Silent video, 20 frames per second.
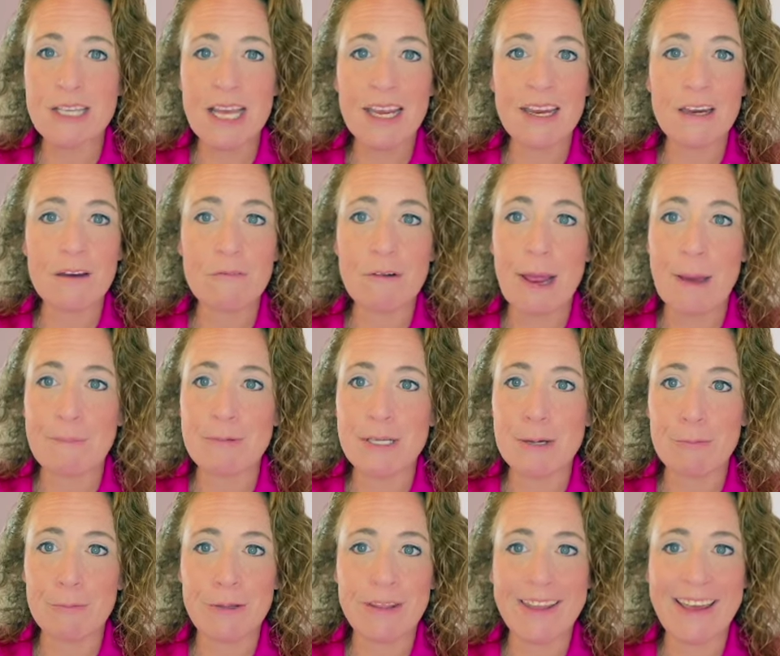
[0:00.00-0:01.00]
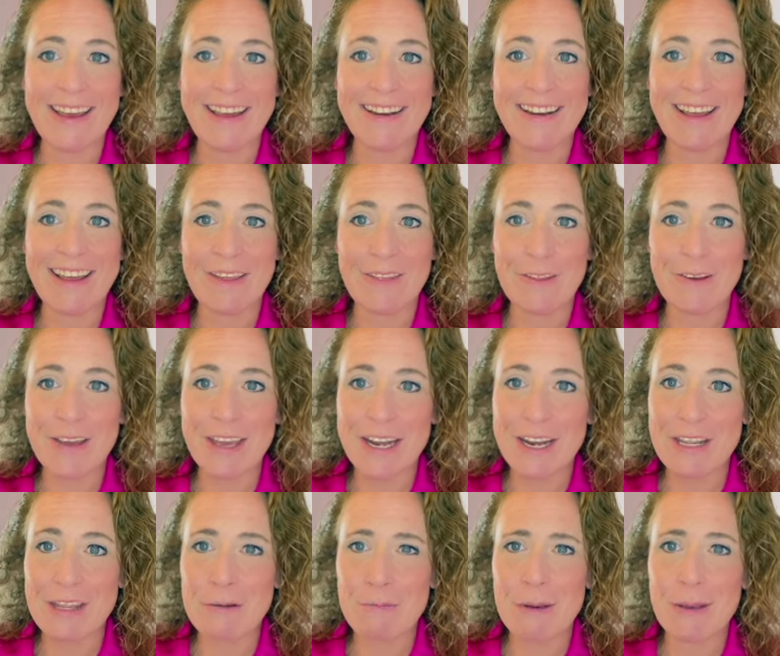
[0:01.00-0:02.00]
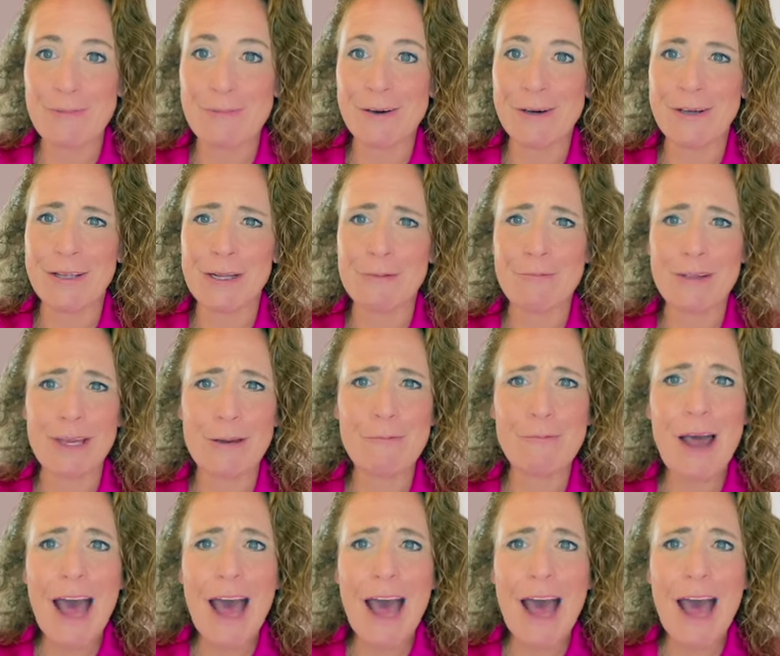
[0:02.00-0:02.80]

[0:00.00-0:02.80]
I get wrapped up in that and I look at other people and I'm like,